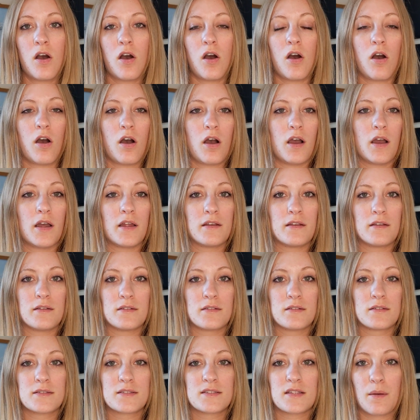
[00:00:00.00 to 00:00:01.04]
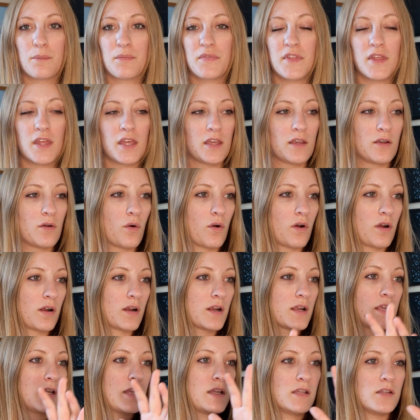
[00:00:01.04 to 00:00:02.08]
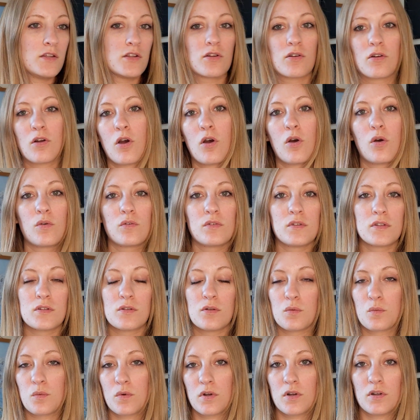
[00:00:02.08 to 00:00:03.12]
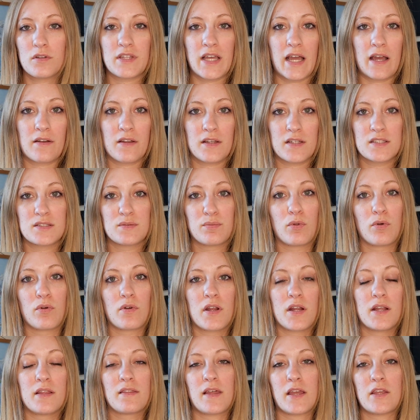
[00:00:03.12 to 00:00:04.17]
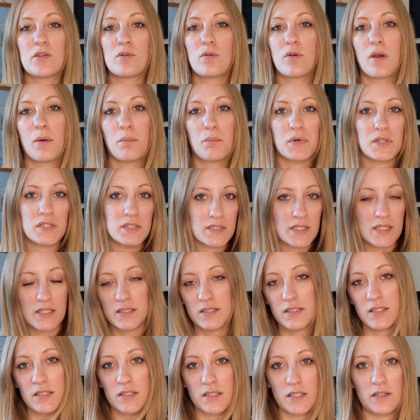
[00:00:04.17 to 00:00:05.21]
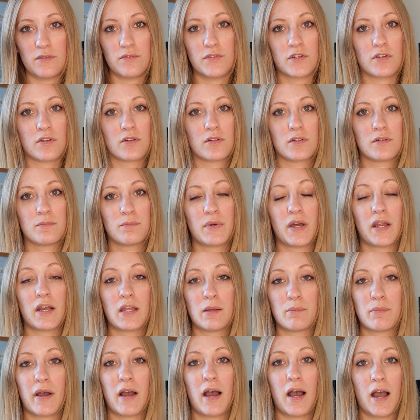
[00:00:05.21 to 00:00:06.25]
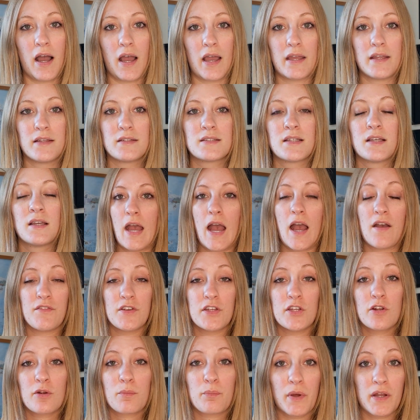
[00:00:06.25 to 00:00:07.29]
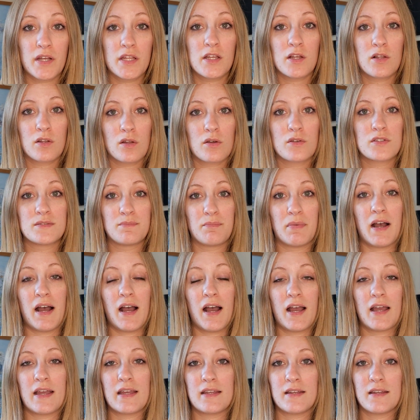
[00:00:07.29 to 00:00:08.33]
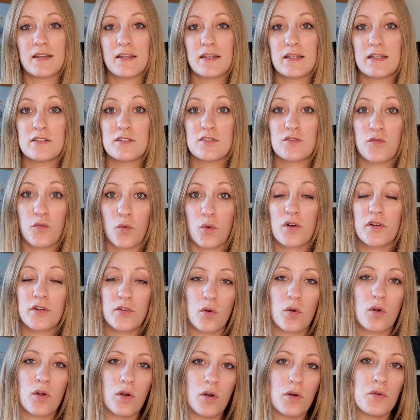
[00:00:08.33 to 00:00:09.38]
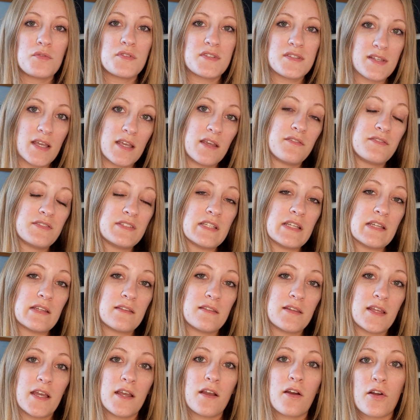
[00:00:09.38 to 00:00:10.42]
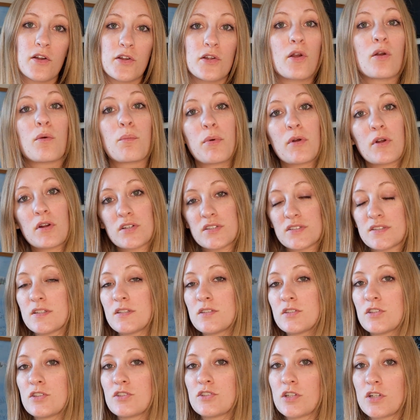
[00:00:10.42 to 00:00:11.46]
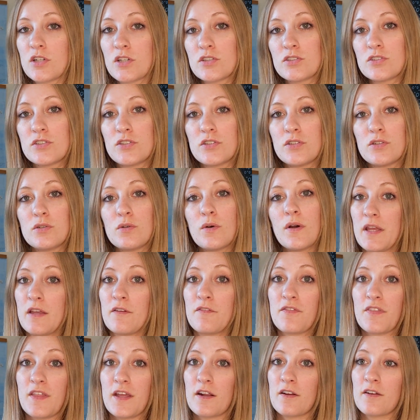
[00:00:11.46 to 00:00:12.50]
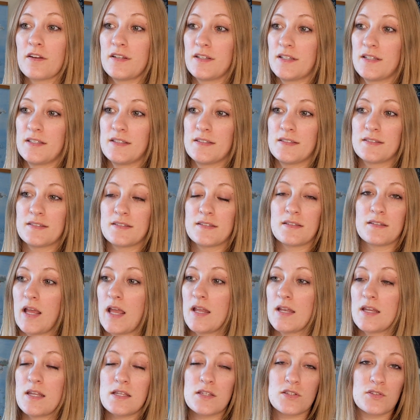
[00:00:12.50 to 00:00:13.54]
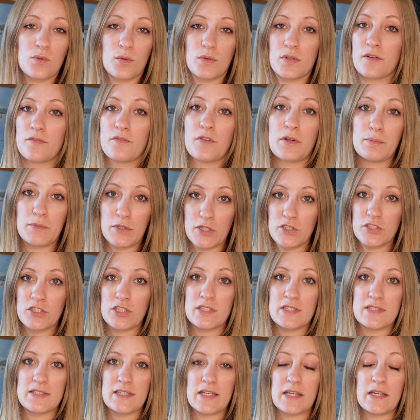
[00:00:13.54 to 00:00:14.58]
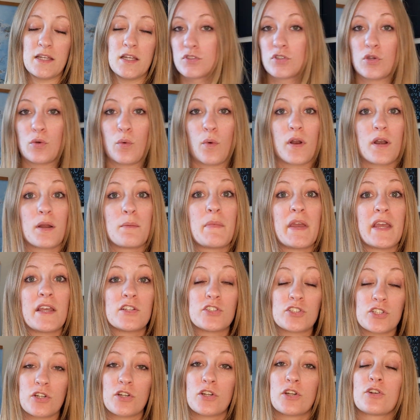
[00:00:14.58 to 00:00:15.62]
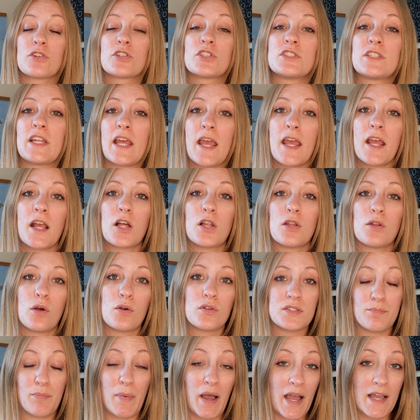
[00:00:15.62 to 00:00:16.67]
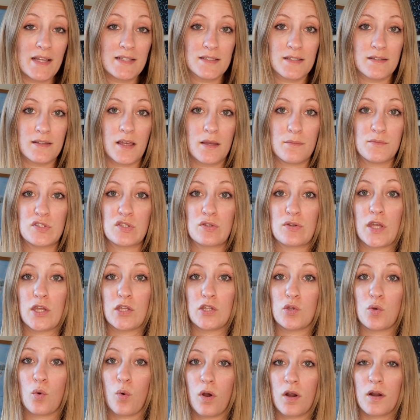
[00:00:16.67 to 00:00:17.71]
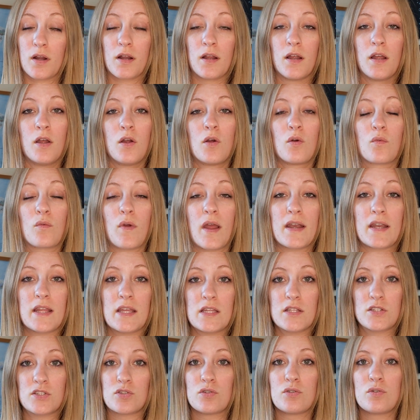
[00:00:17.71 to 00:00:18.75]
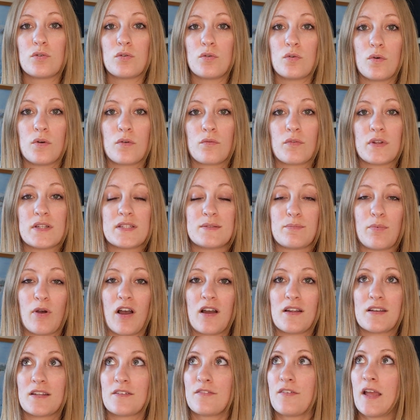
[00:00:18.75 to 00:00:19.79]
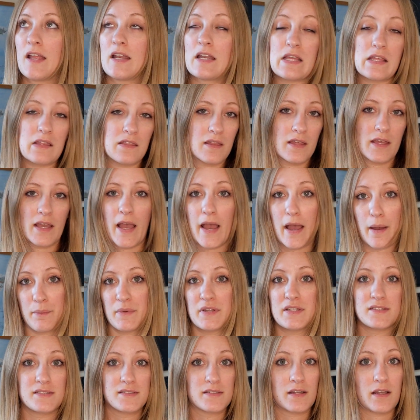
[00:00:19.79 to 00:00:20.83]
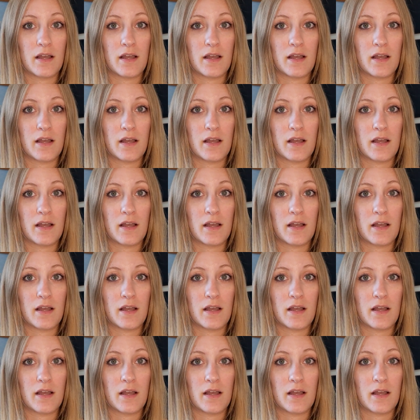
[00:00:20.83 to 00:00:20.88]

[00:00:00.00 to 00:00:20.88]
on something or in your own little world out exploring that you completely leave your buddy behind. Having your buddy close by is for your own safety. They are your person to turn to if there is any sort of emergency. So you want to make sure you're staying close by to them so that you're ready to respond if anything happens to